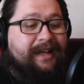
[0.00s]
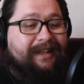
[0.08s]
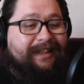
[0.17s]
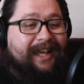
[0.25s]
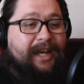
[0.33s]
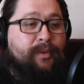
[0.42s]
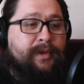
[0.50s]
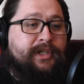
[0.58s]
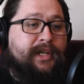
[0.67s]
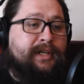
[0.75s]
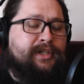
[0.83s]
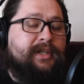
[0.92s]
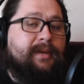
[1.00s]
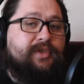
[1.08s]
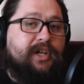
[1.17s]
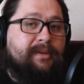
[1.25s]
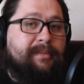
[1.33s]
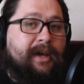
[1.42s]
language and
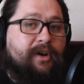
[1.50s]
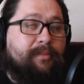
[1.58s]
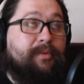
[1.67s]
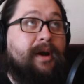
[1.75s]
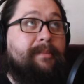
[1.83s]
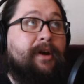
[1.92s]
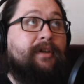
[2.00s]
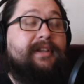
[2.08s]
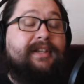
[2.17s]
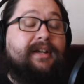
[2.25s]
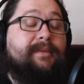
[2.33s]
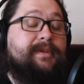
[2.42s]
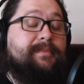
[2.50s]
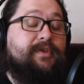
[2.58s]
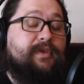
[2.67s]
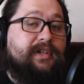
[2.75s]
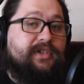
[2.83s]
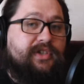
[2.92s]
subject matter primarily that comes up
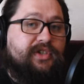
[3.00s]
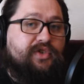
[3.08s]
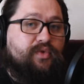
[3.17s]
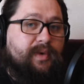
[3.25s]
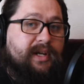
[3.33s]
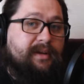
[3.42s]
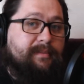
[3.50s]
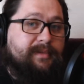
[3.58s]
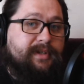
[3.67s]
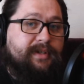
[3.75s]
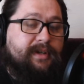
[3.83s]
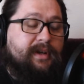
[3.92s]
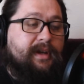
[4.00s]
during streams.